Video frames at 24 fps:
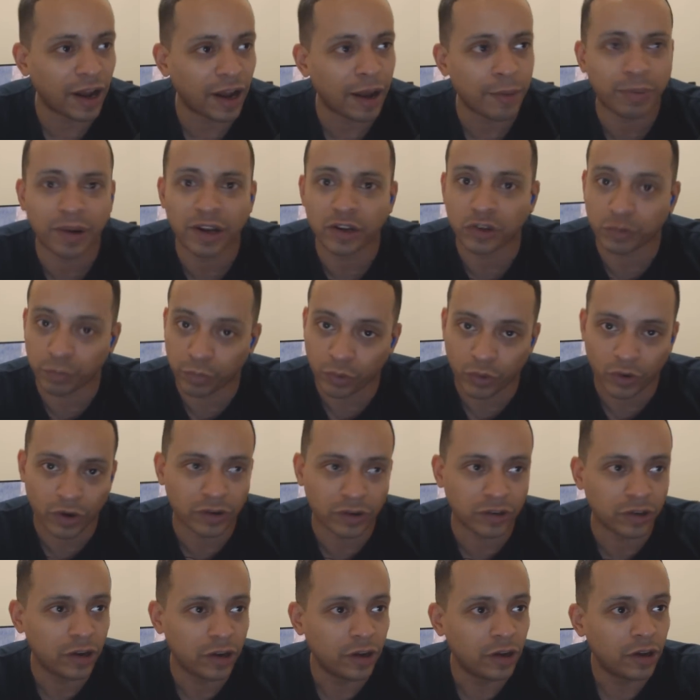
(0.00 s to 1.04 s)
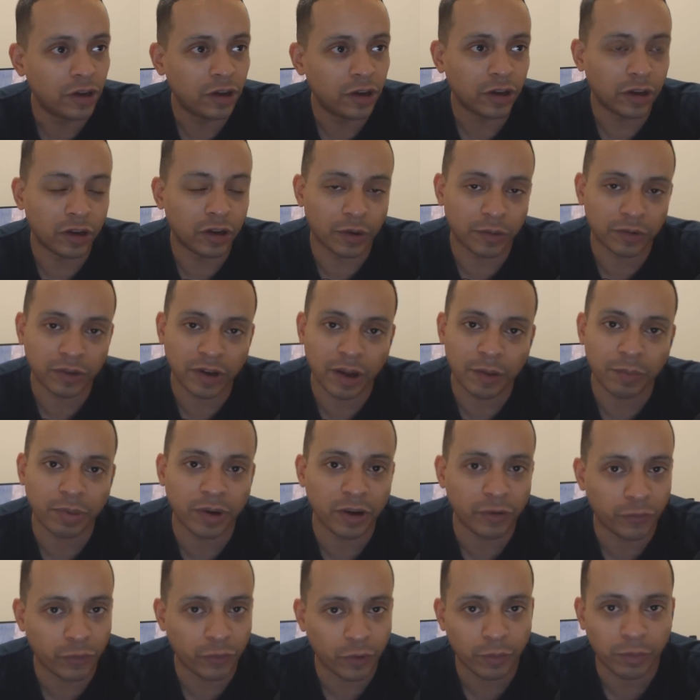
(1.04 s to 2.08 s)
And I play sports, you know I'm saying? I
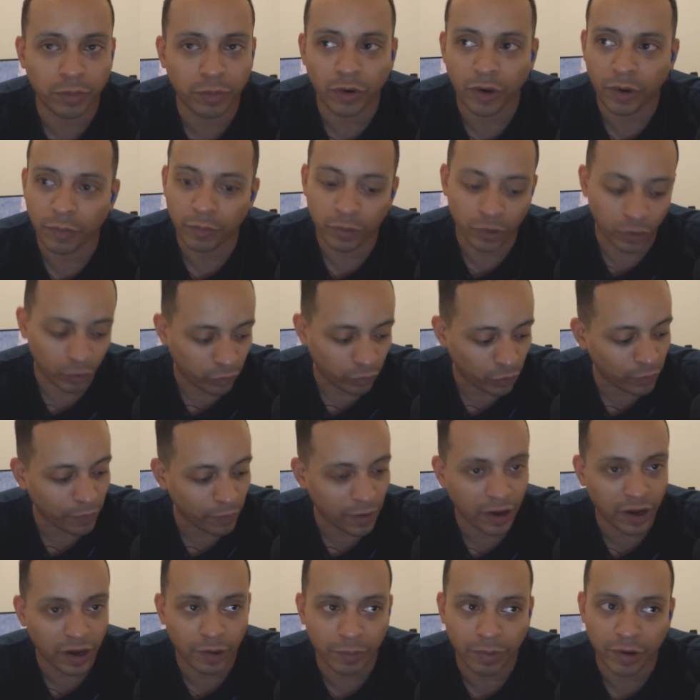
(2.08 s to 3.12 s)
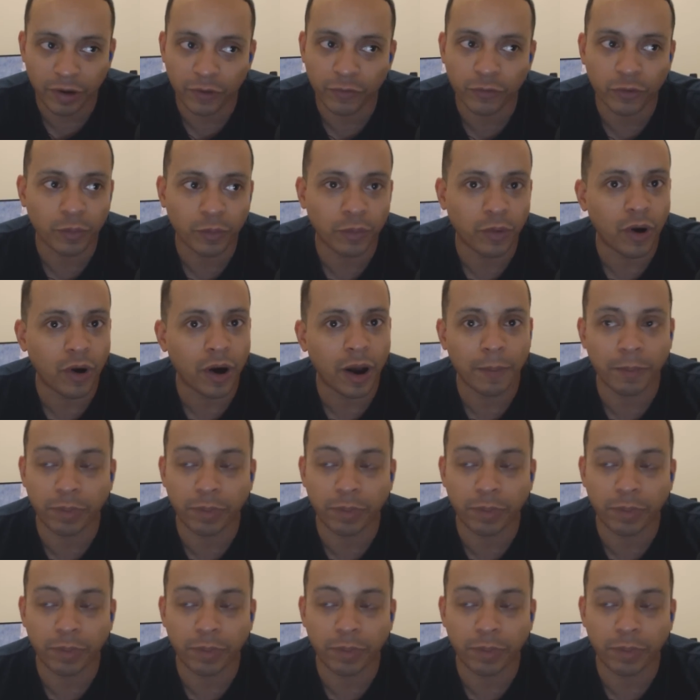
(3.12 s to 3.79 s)
played football, you know, broke my leg playing football.